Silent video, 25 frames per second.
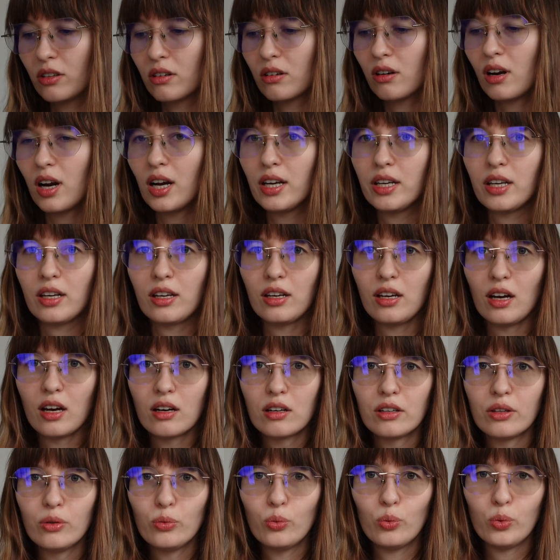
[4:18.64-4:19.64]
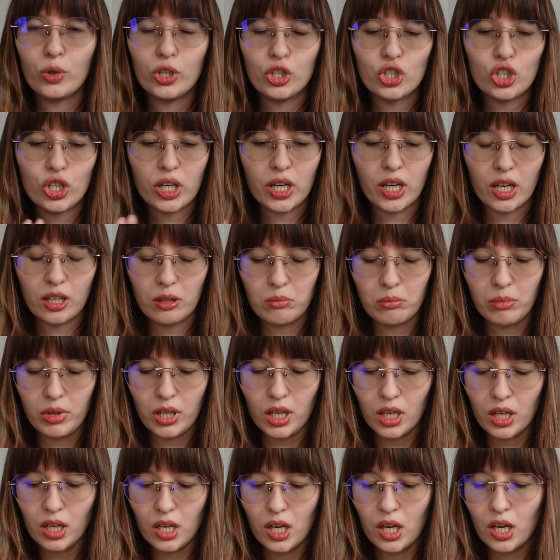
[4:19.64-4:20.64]
organic yarn, which can
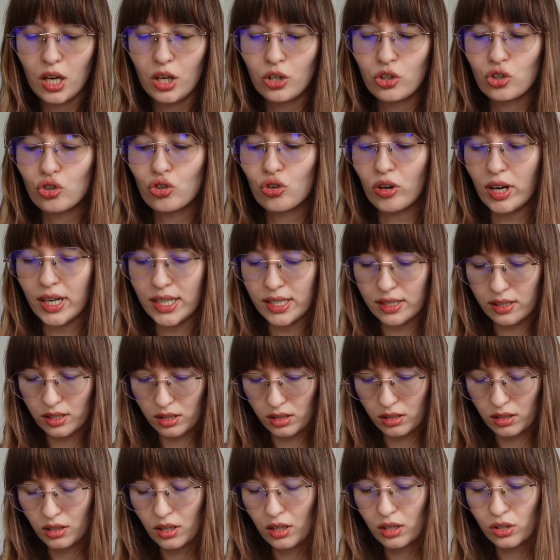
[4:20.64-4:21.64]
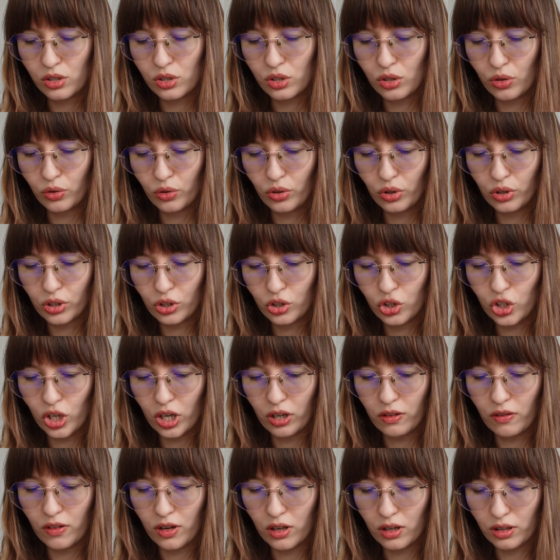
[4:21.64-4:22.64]
be traced, so you can
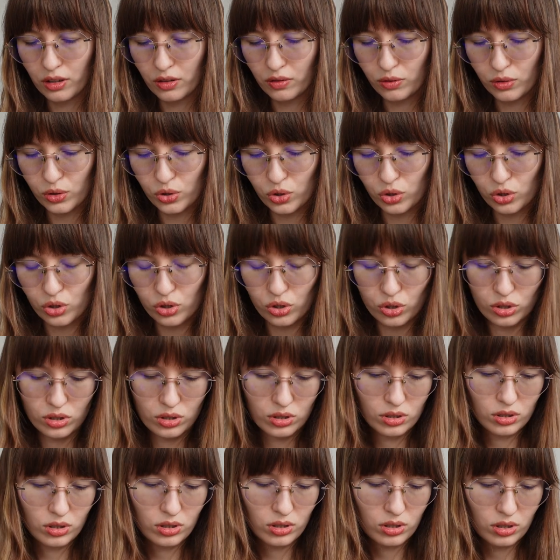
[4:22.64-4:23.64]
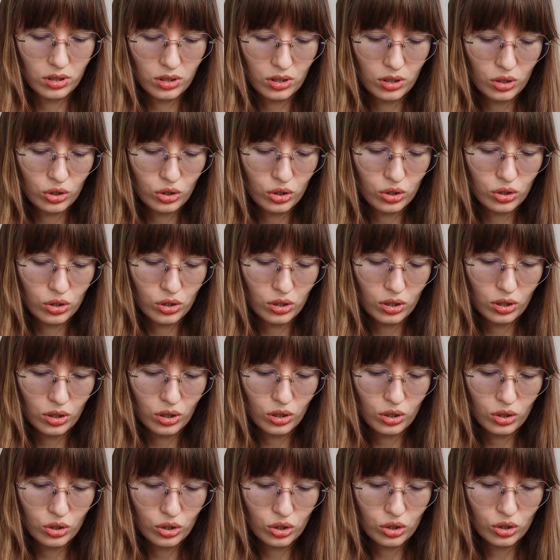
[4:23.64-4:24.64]
check where it was
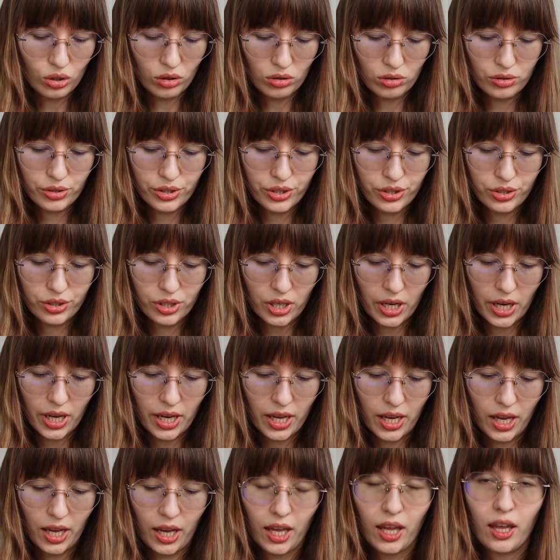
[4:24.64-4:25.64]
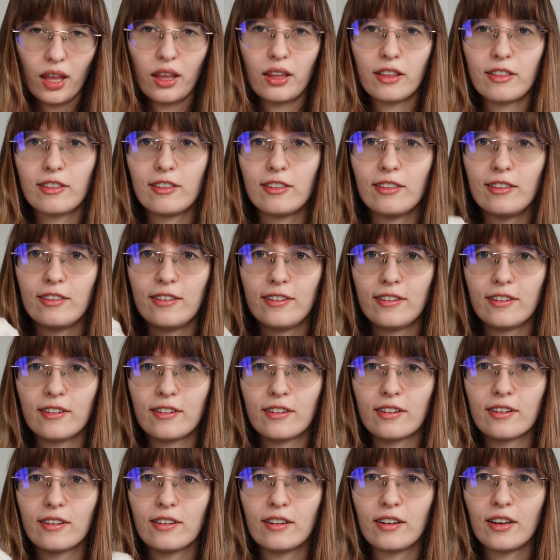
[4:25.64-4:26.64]
sourced and
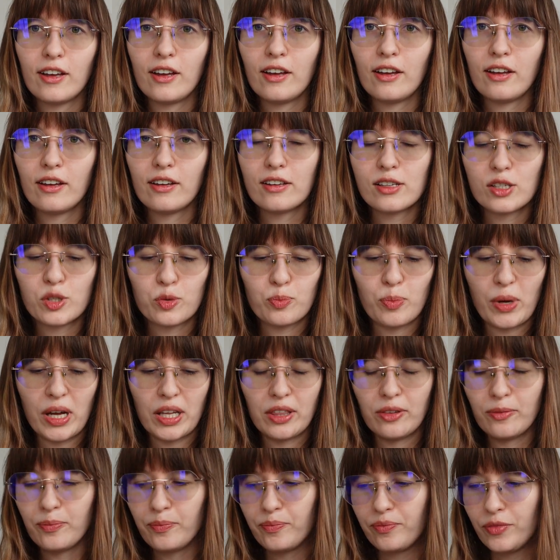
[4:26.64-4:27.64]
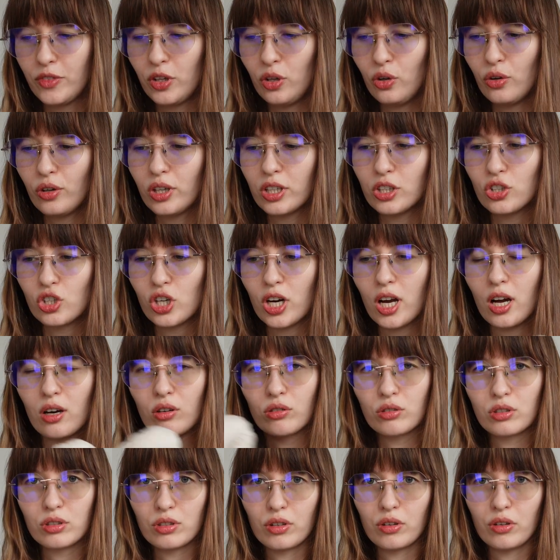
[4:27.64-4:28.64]
spun. You can check
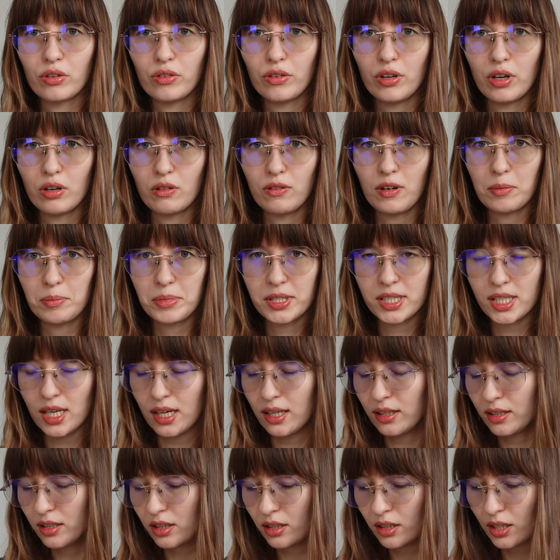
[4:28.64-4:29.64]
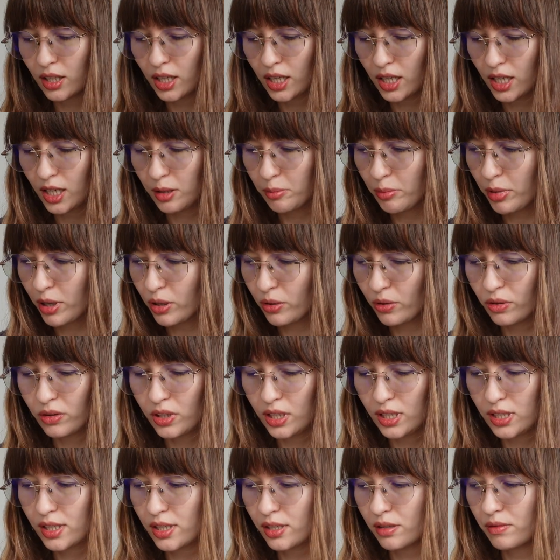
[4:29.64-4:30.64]
out on their website about
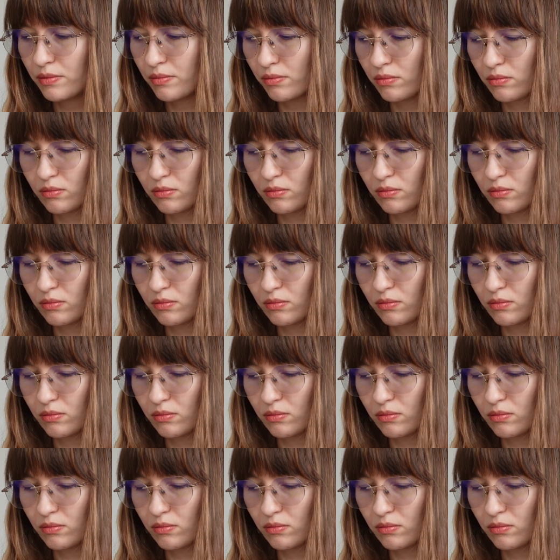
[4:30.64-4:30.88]
this.